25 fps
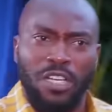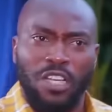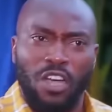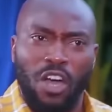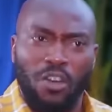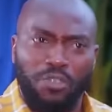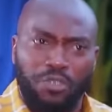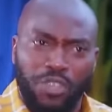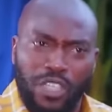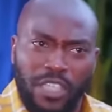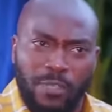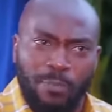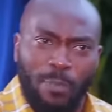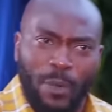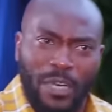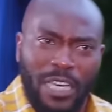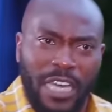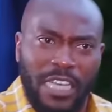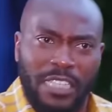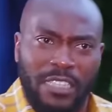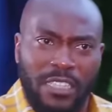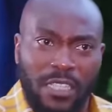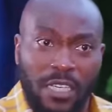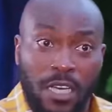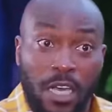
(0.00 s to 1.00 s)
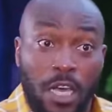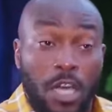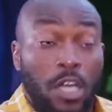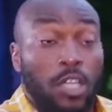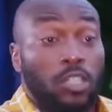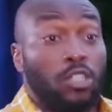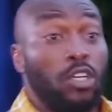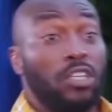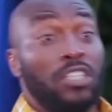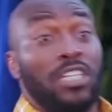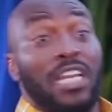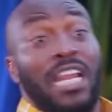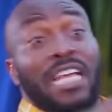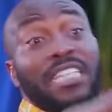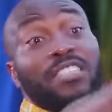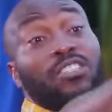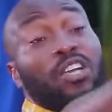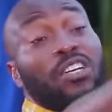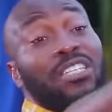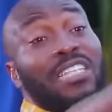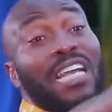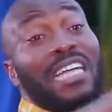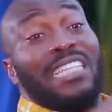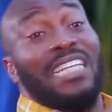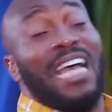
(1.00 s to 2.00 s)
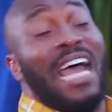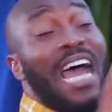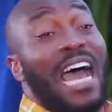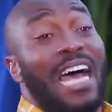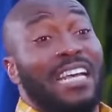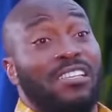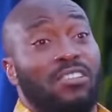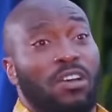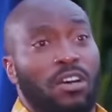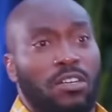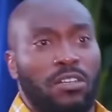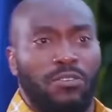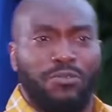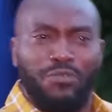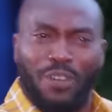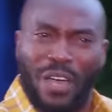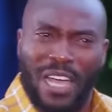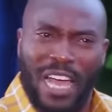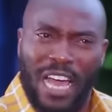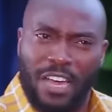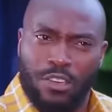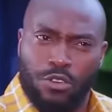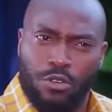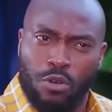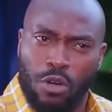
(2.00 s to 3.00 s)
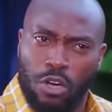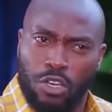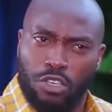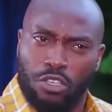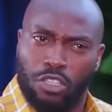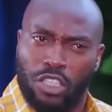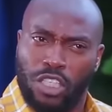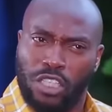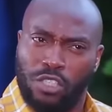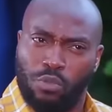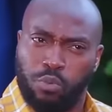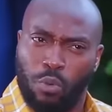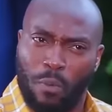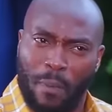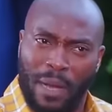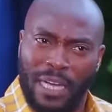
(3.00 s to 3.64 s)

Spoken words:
money off his pocket? Don't let thunder that has on fire you this